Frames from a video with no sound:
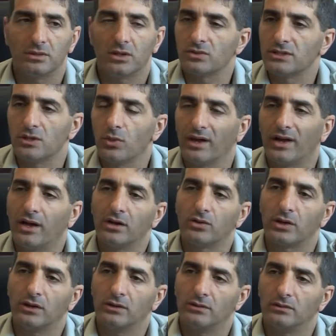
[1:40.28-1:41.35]
Because they were
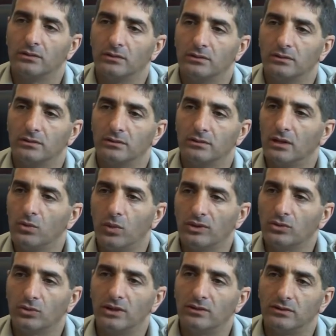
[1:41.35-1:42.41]
hungry, they want
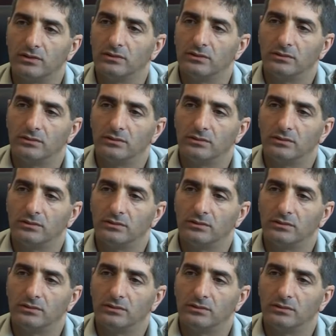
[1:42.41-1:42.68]
to eat,